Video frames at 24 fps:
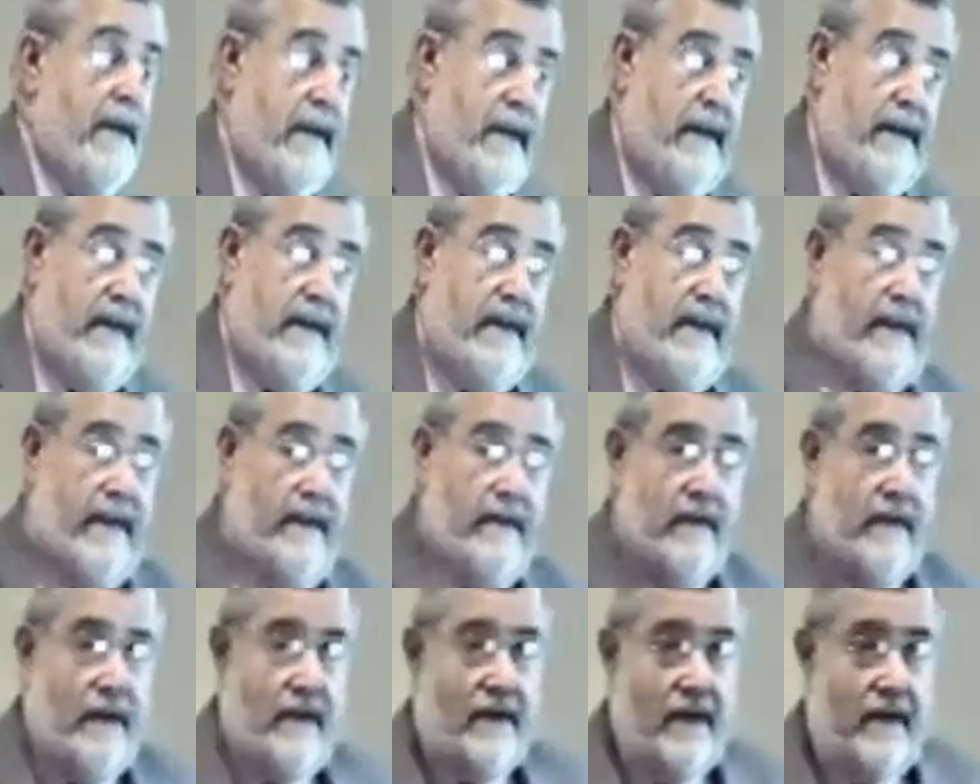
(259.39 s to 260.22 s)
And
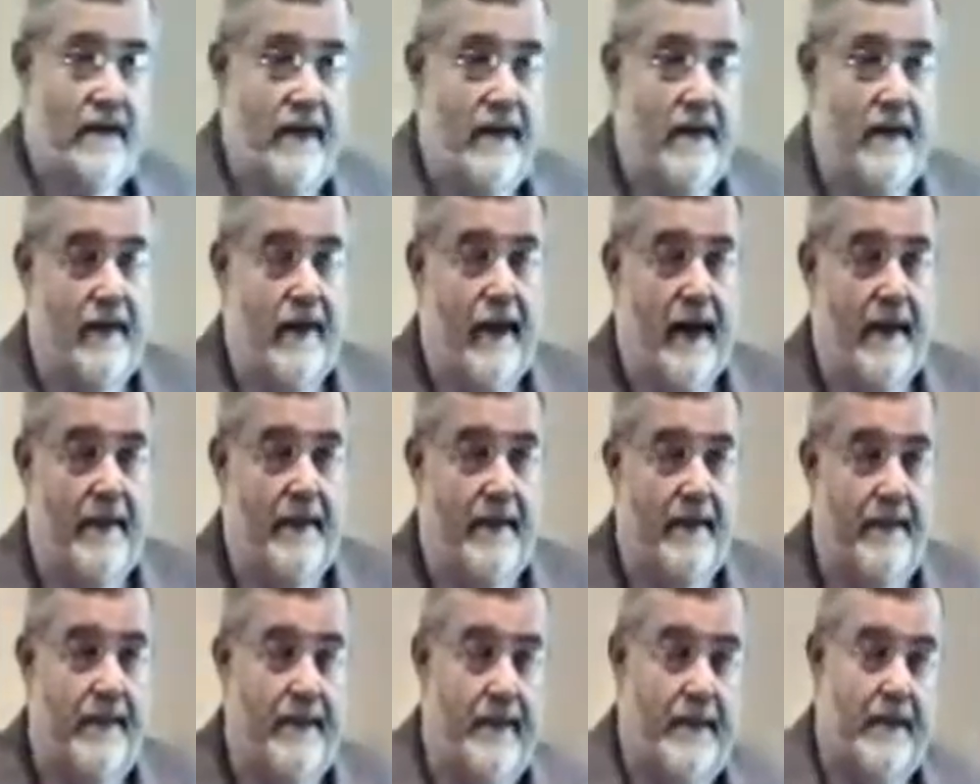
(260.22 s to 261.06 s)
dealing with the sleep
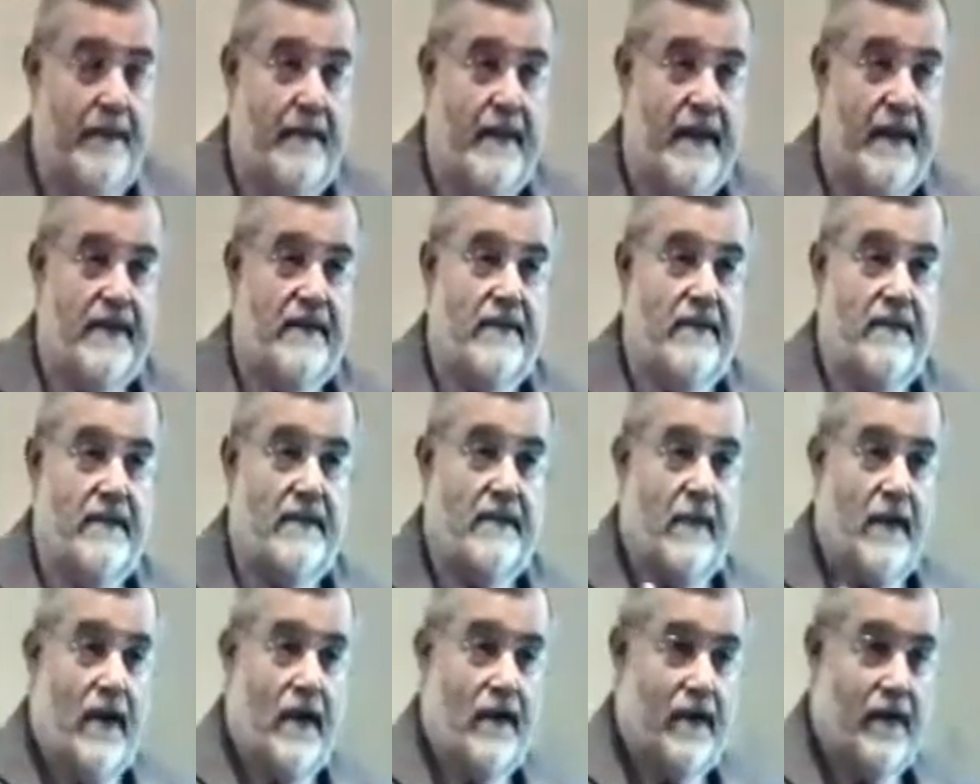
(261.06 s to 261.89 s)
problem makes them
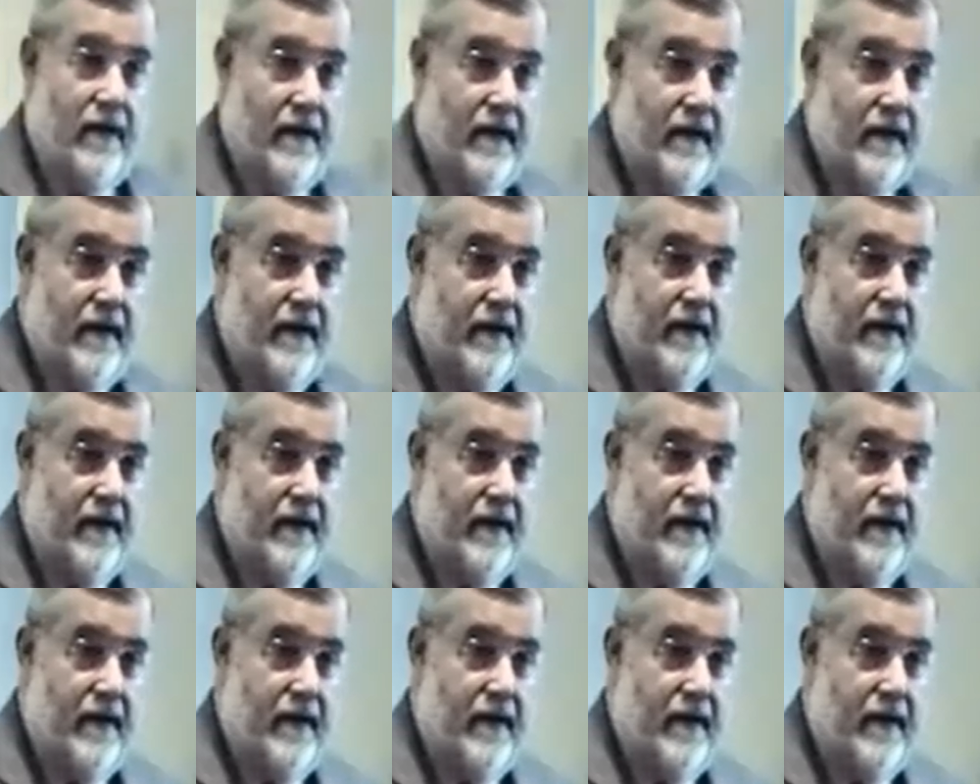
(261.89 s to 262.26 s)
smarter.